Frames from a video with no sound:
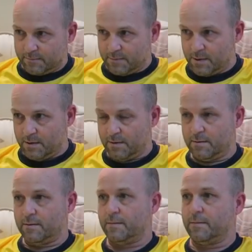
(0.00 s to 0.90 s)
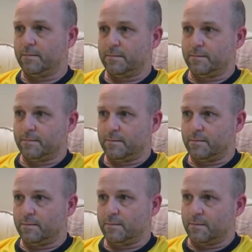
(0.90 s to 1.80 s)

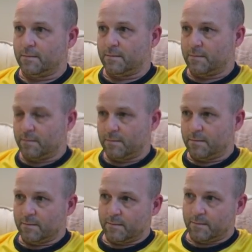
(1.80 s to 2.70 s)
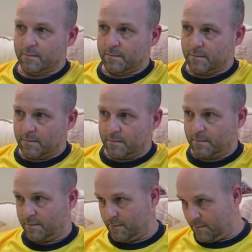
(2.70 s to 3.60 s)

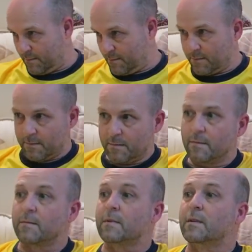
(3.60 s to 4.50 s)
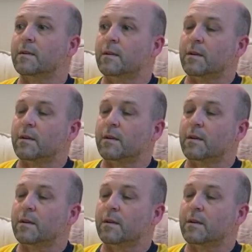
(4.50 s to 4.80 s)
No words are spoken by the person on screen.